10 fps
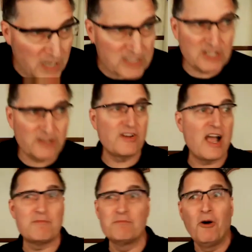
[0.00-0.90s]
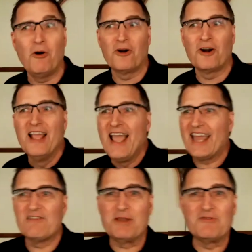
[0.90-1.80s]
much, if not more,
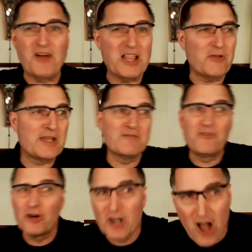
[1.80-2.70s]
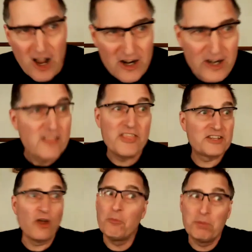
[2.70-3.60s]
and have been following Him for longer that
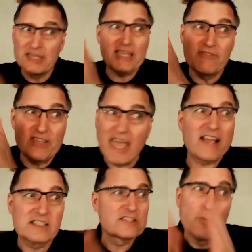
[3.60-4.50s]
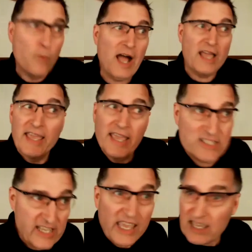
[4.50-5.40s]
don't believe in X, Y, and
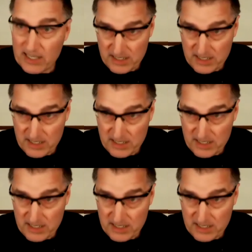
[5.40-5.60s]
Z.